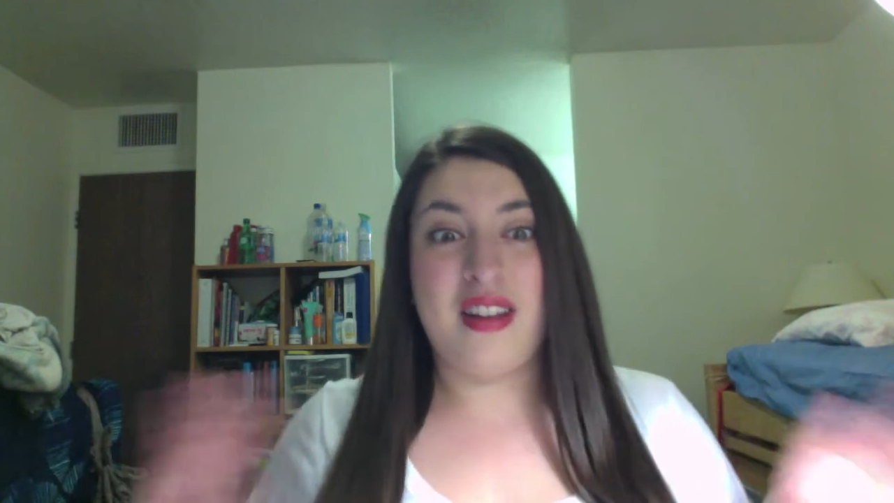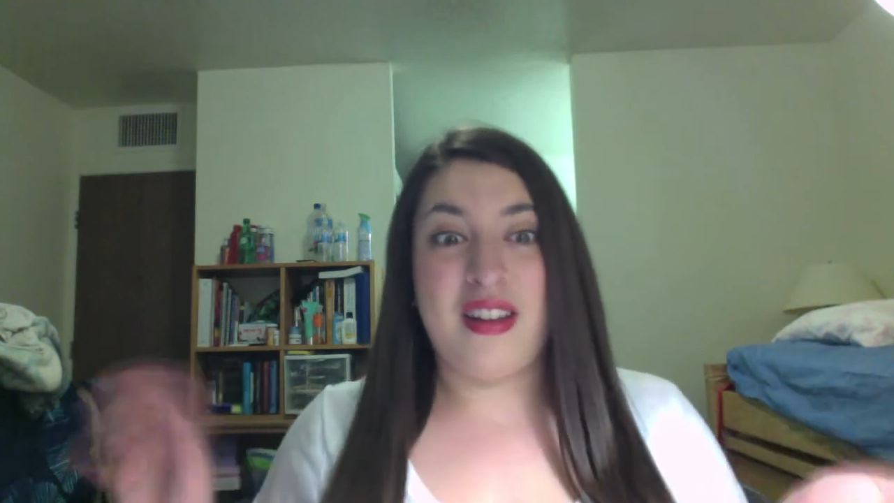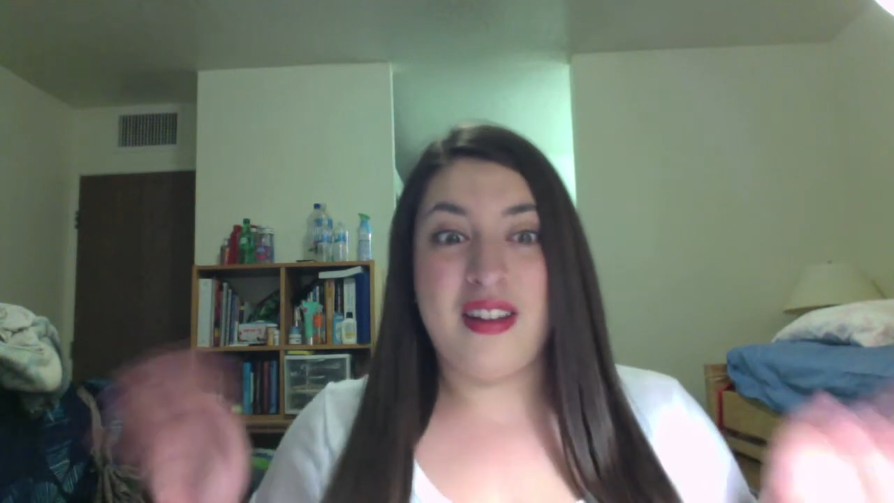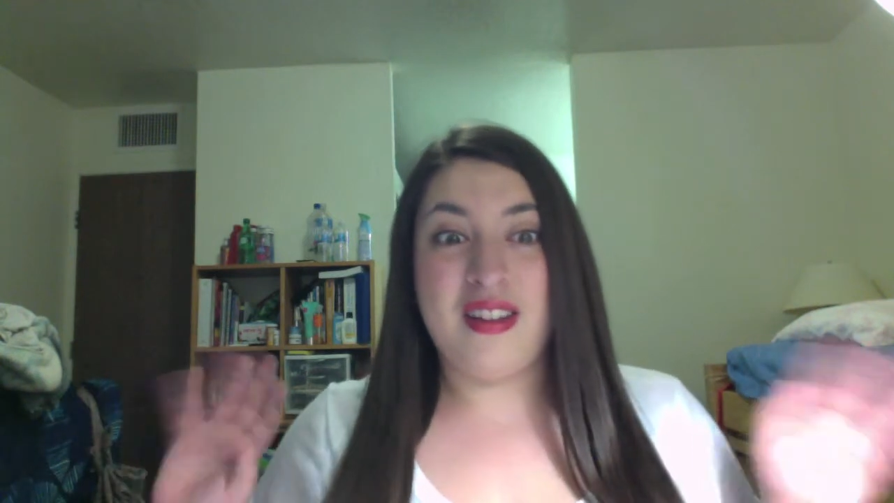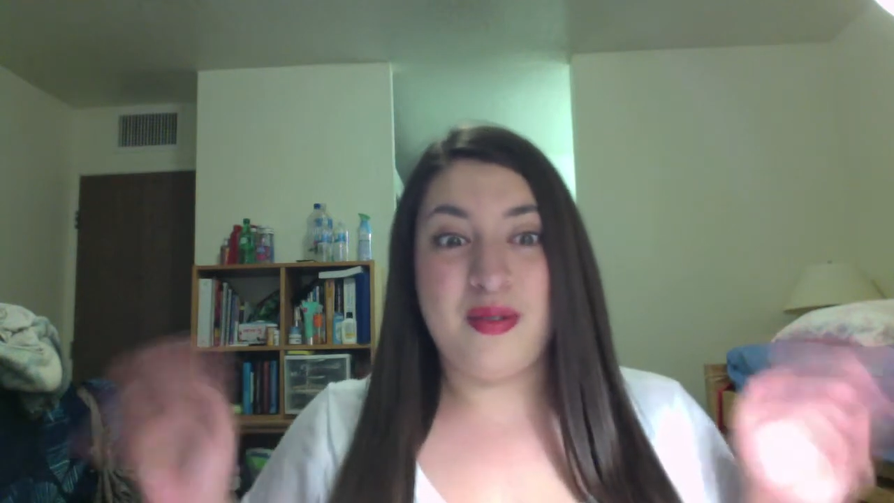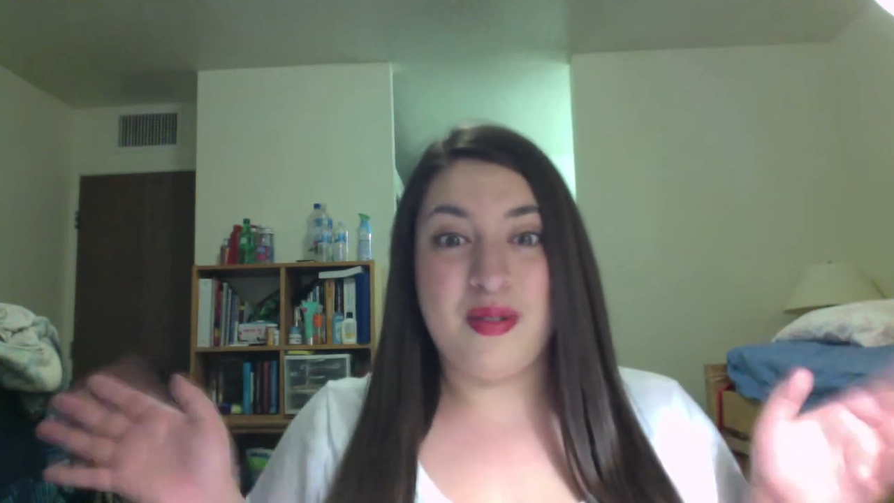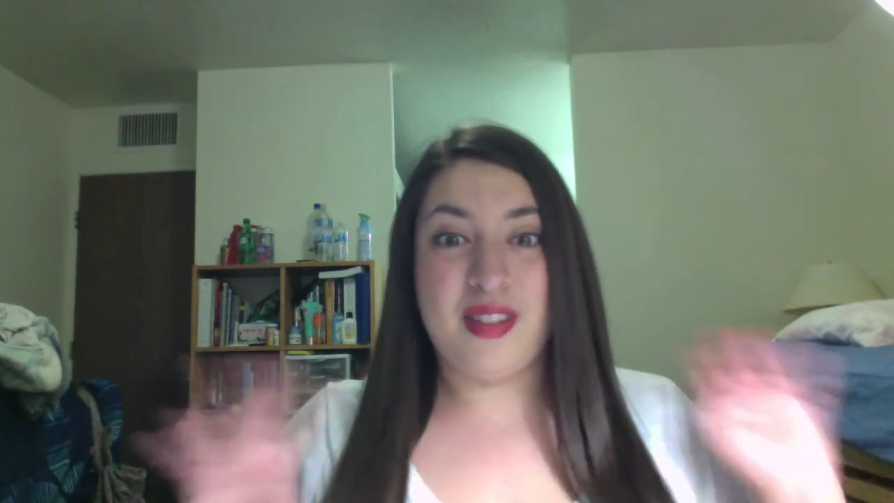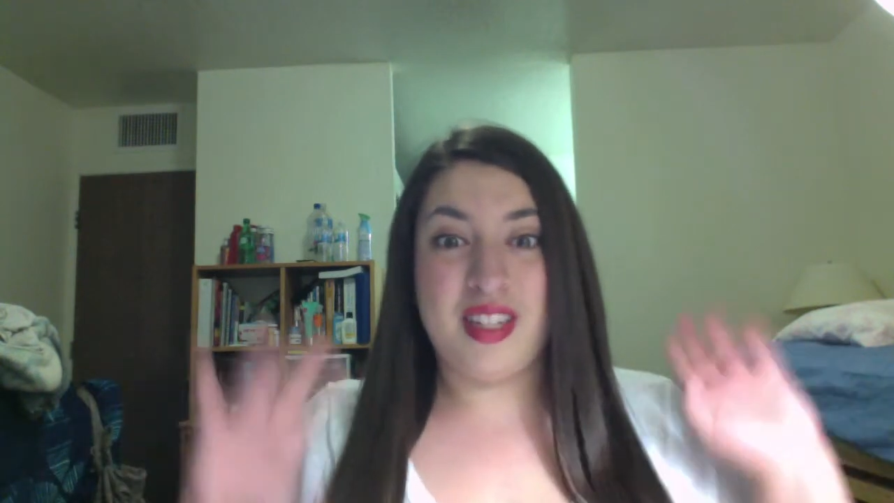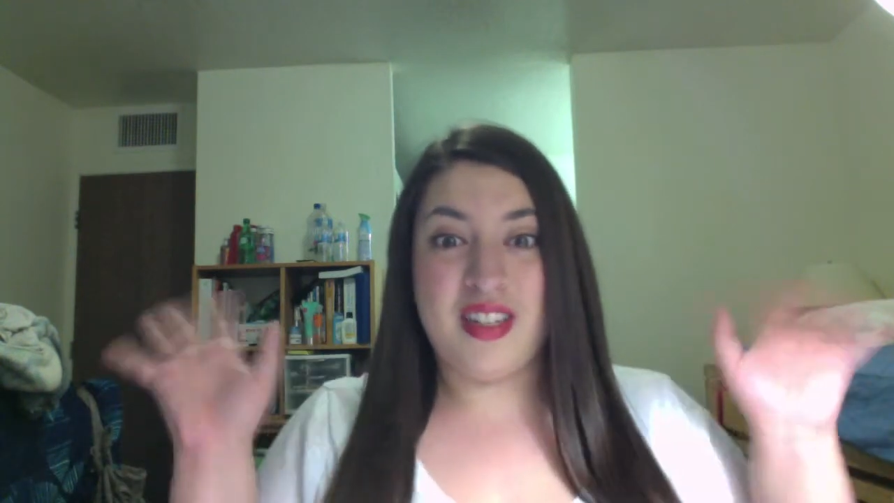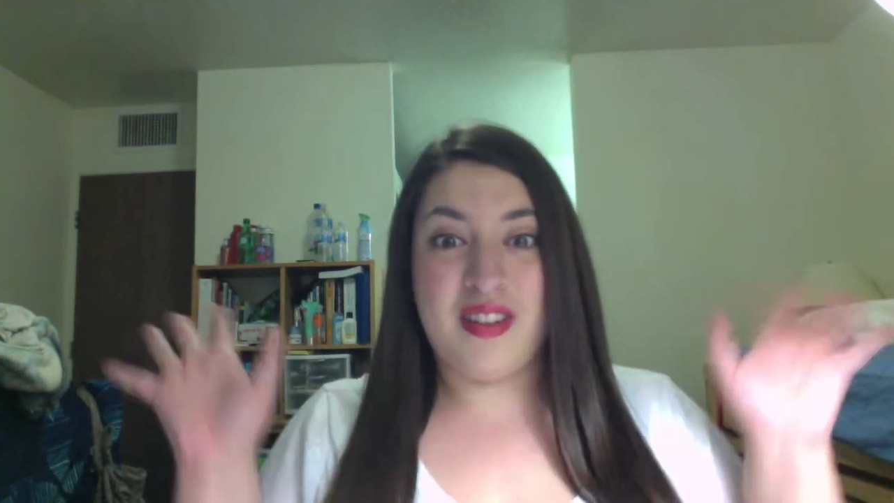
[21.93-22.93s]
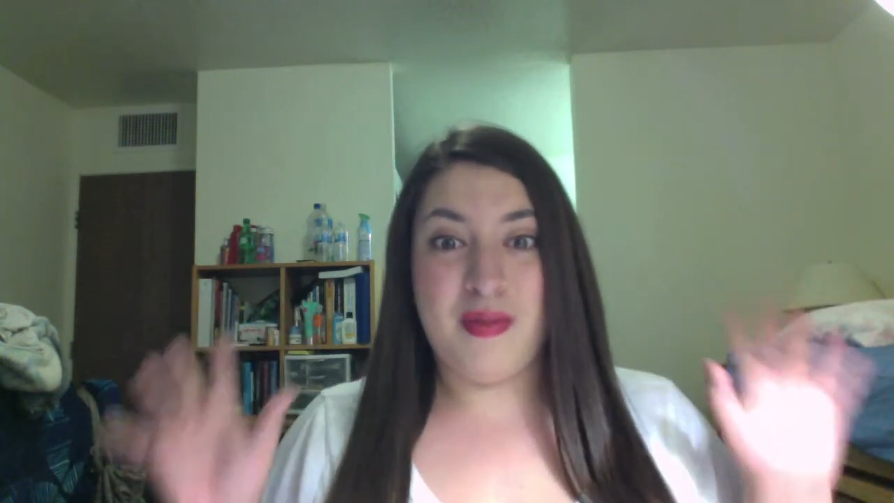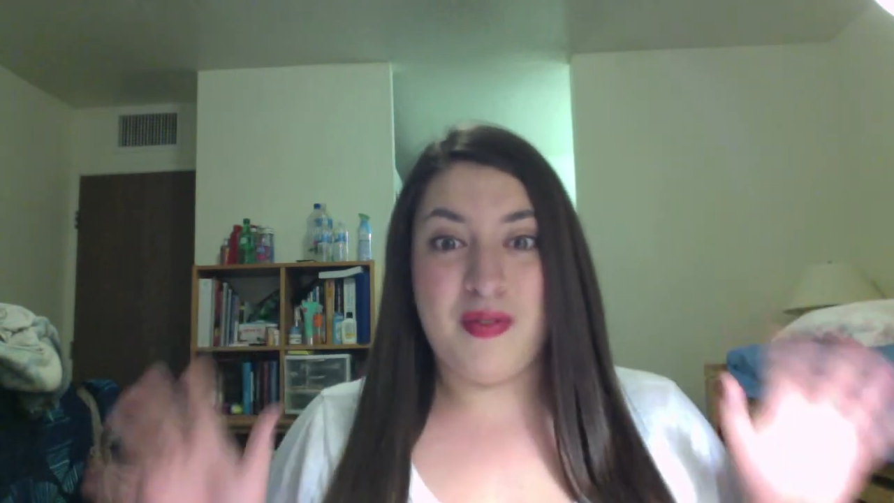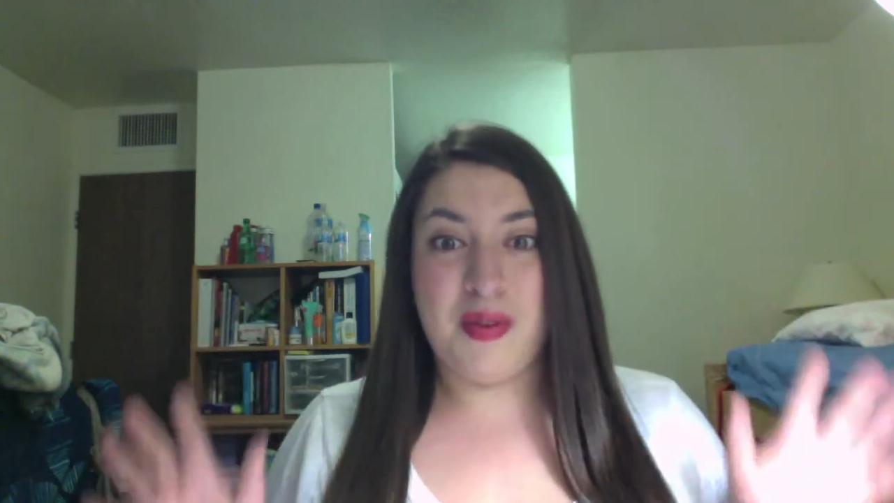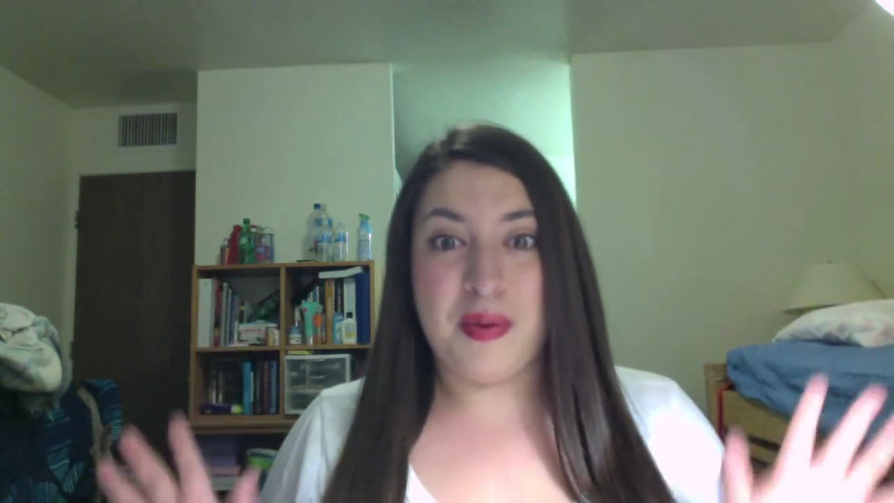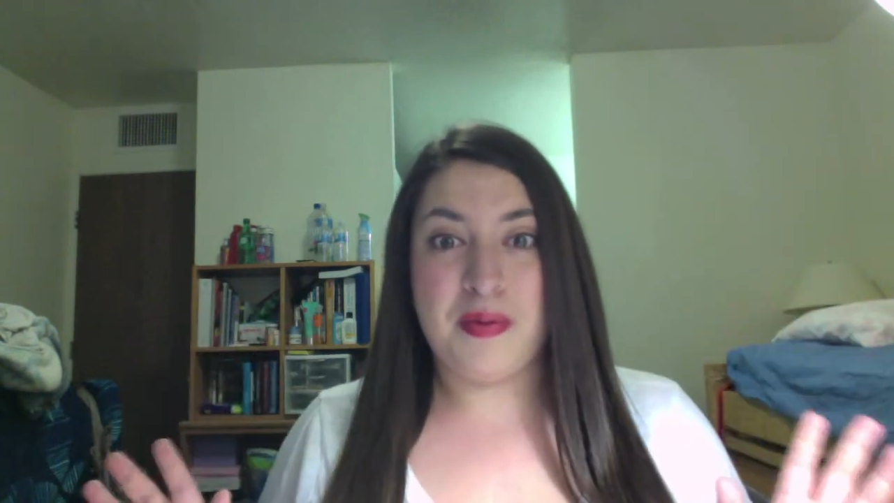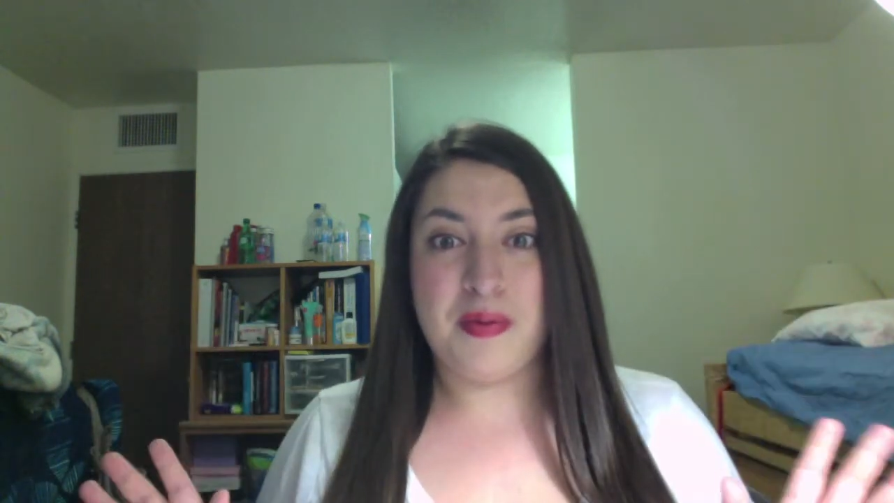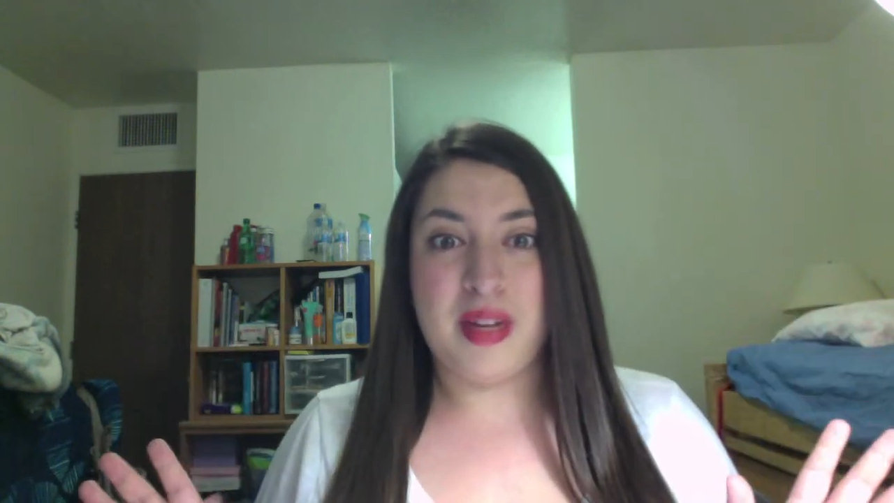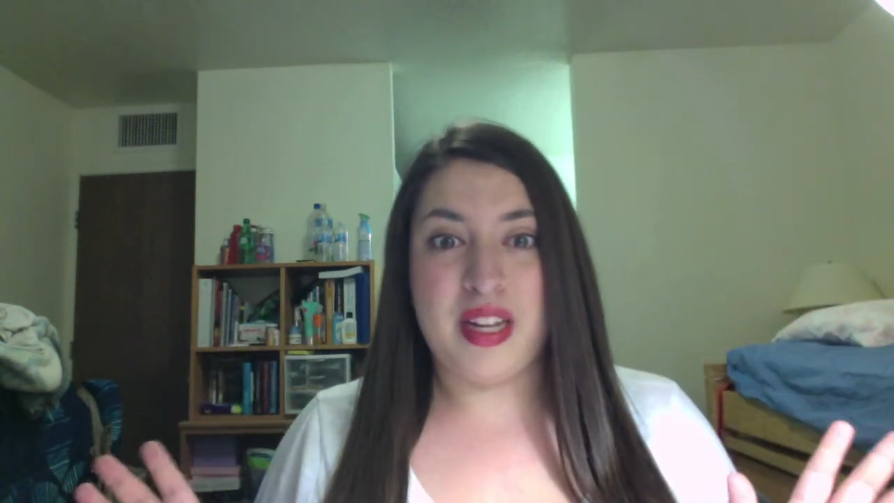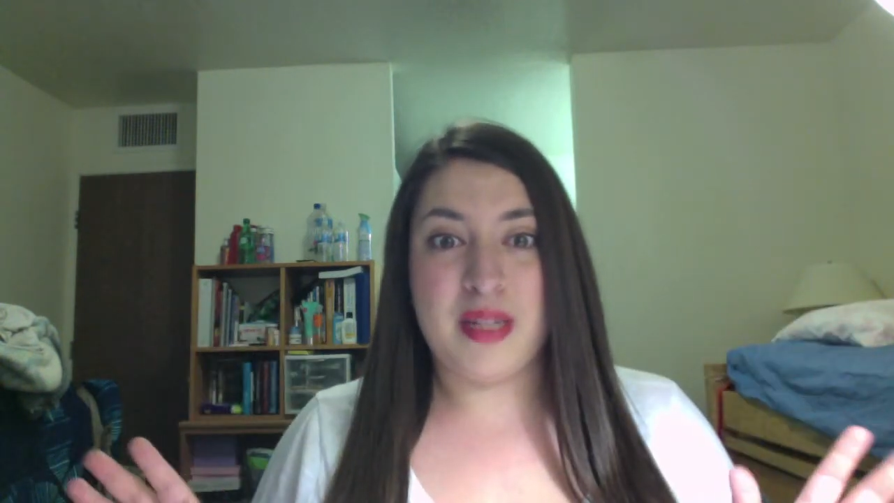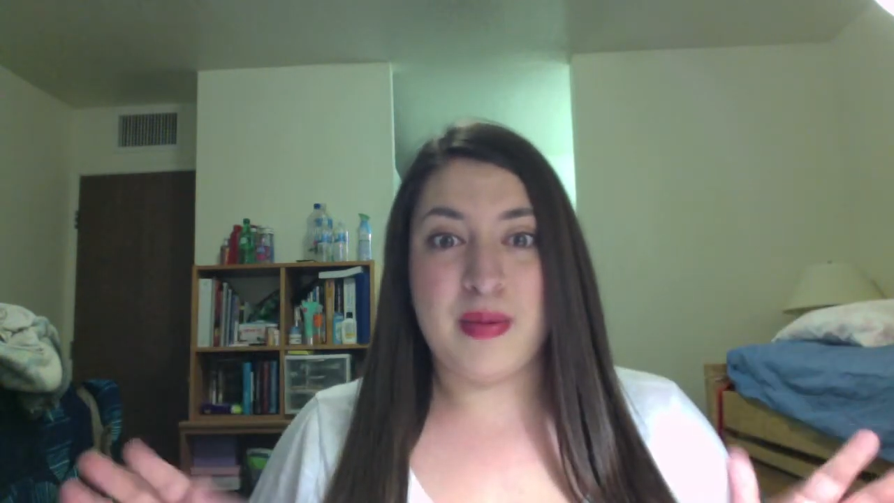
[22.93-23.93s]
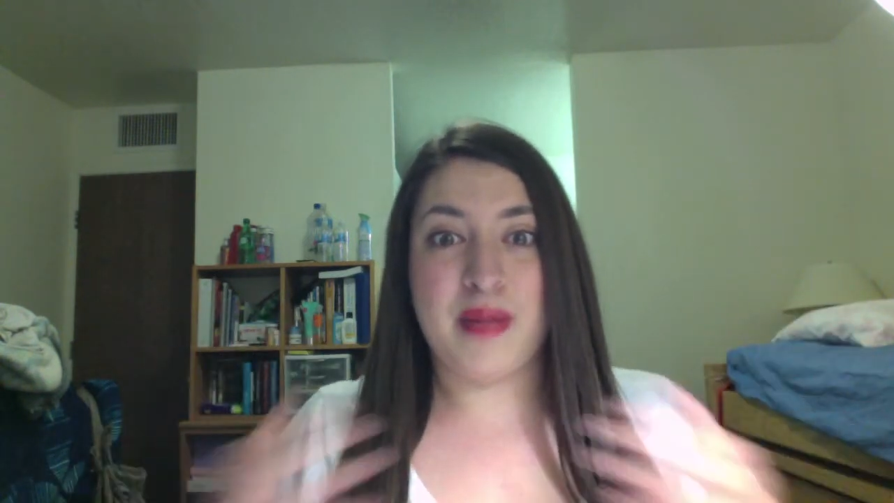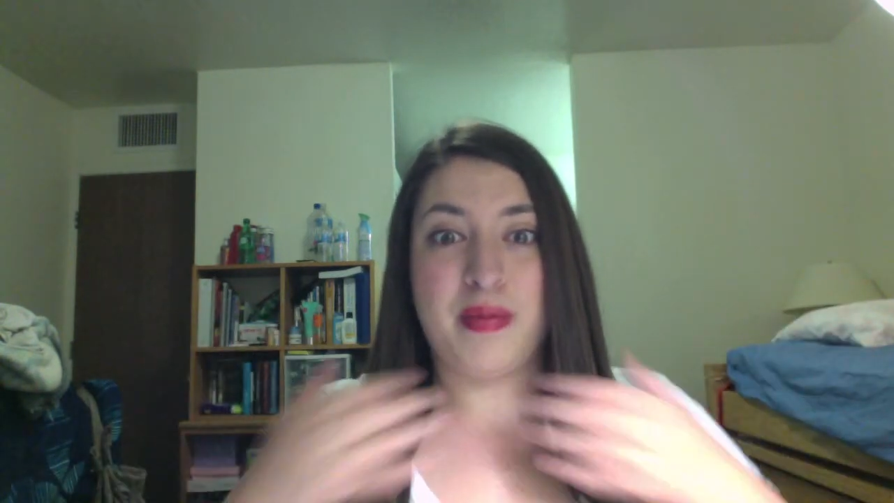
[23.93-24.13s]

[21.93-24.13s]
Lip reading: and do all this stuff before my roommate gets back,